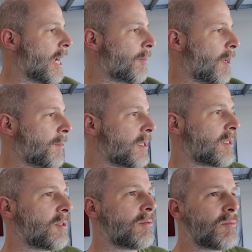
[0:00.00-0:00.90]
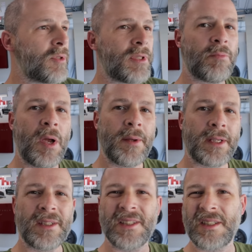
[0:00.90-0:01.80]
I'll probably, just
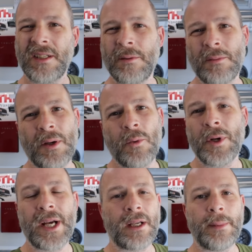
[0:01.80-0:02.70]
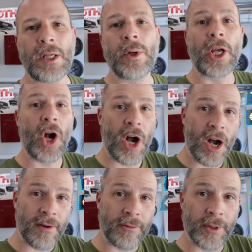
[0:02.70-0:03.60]
because it's gonna, we're not gonna be going
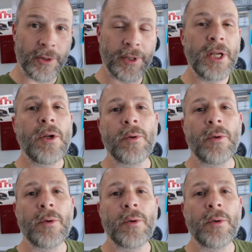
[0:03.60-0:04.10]
off-road.